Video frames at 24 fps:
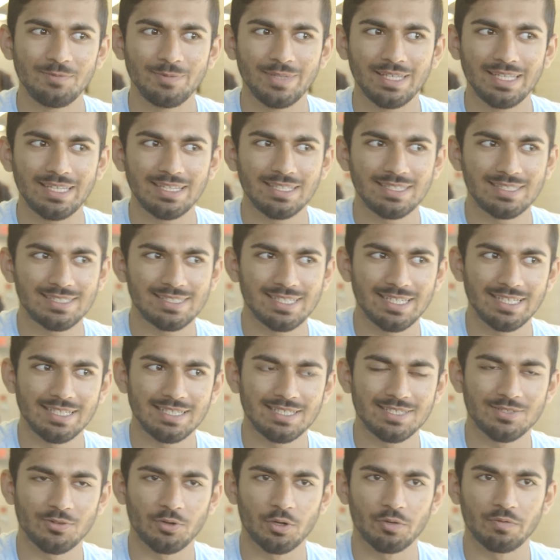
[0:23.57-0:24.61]
me,
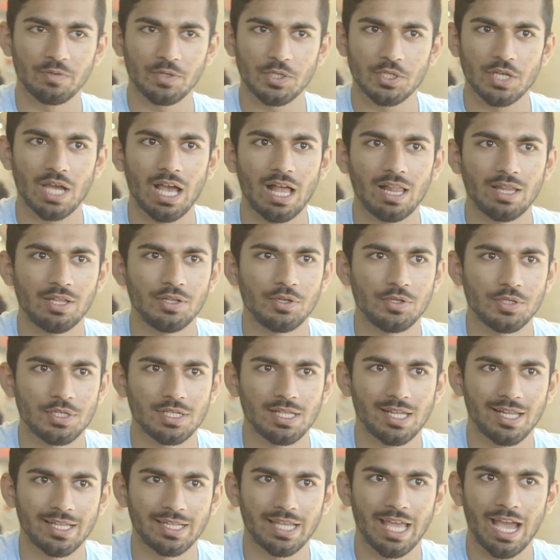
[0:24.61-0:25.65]
it's sort of a challenge,
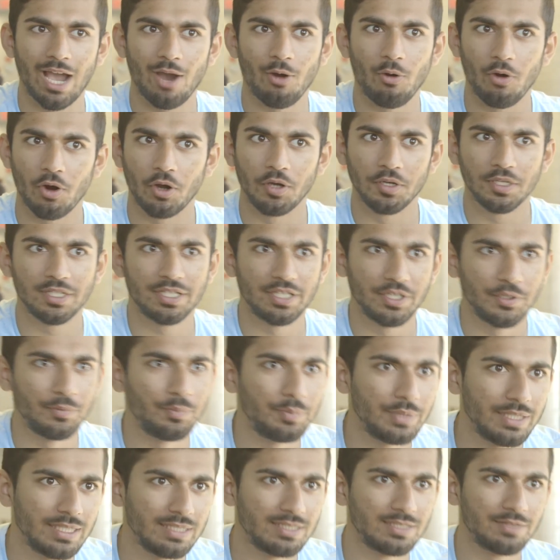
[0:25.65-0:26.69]
like how hard could it
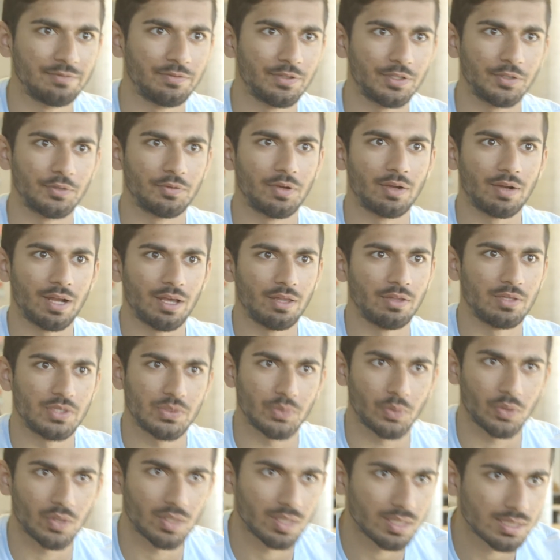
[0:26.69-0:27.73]
be to figure out how this
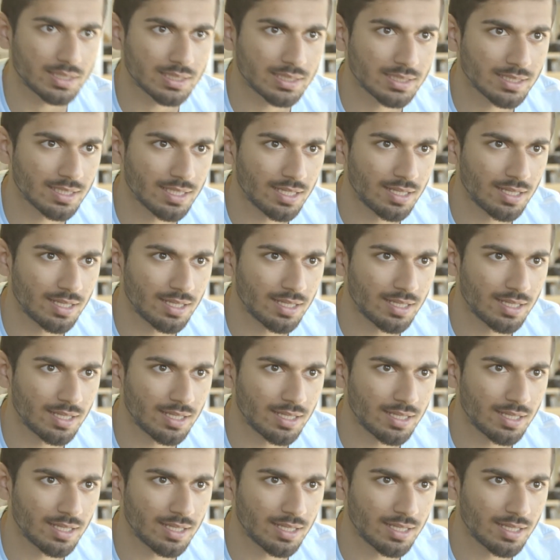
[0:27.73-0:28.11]
works?